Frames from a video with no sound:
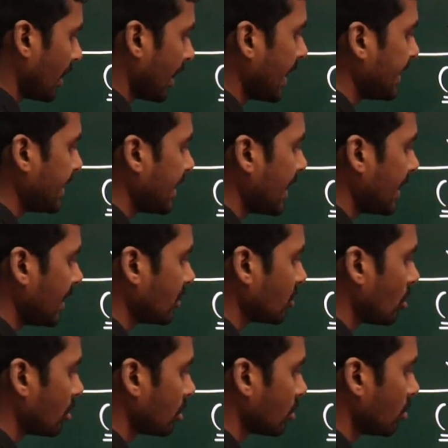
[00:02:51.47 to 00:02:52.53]
8, 9 is
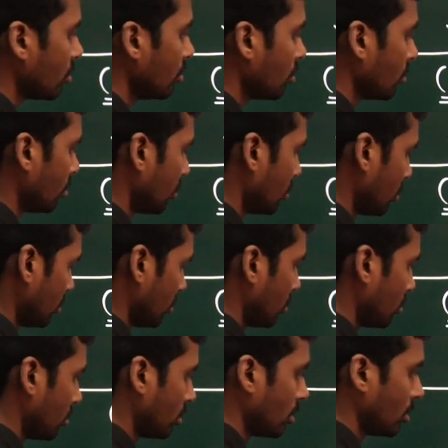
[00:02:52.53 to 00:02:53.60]
also.
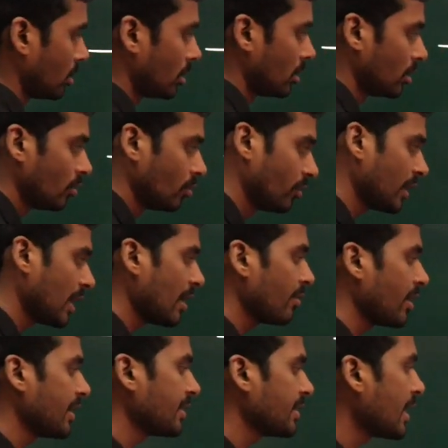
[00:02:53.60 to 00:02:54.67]
We have
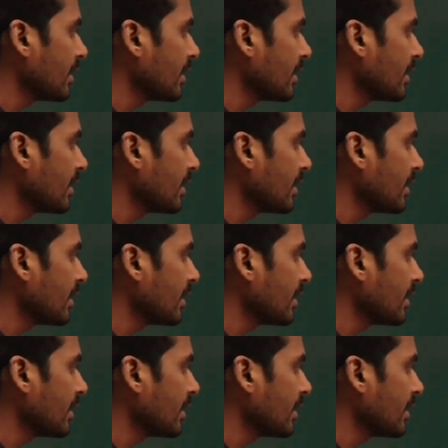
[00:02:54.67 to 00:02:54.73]
8,